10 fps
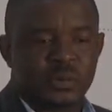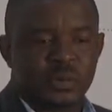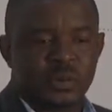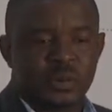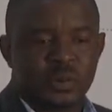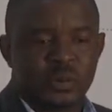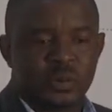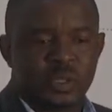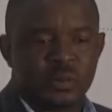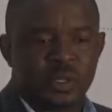
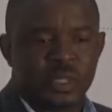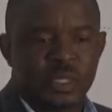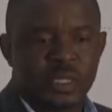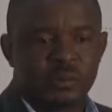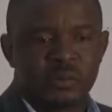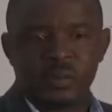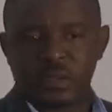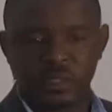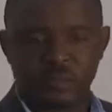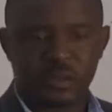Although it may
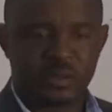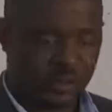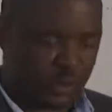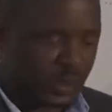have been